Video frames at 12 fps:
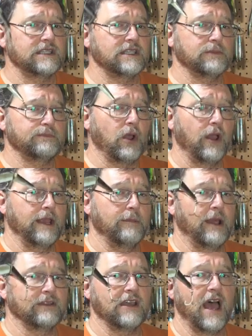This is talking
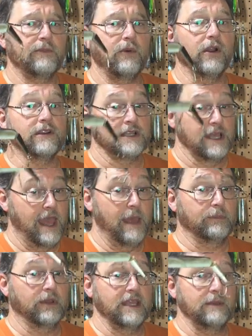about topwaters.
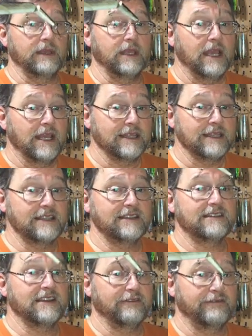And believe me,
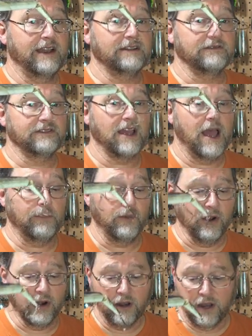this is an effective
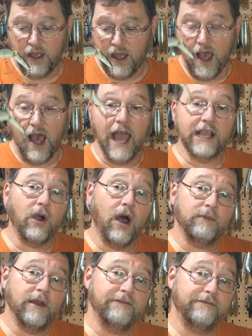topwater. I
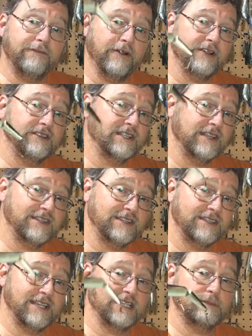caught my first
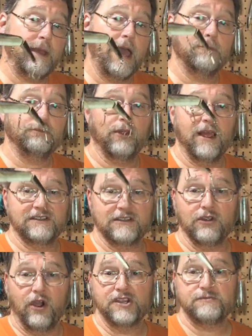6-pound
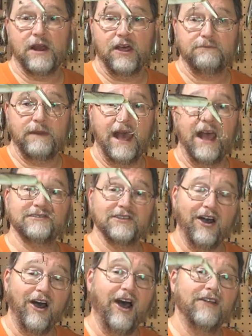plus largemouth
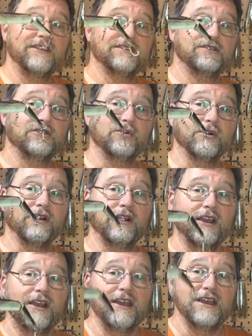bass on this
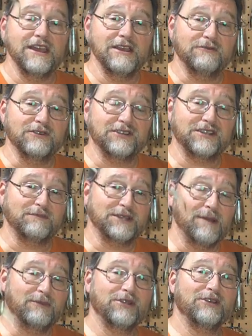lure. It was
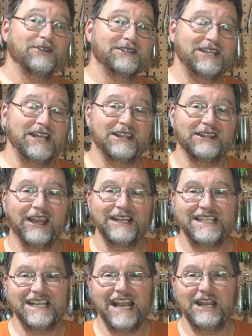September 13th,
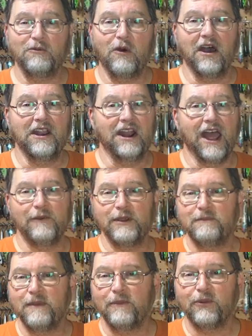1981, and I
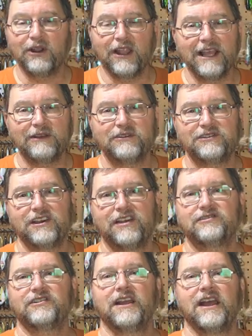remember it like it was
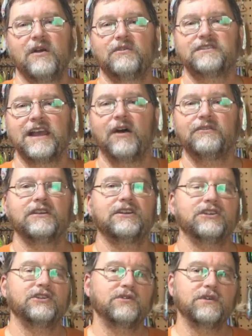yesterday. I was out in the
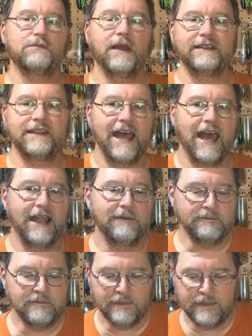canoe with my dad.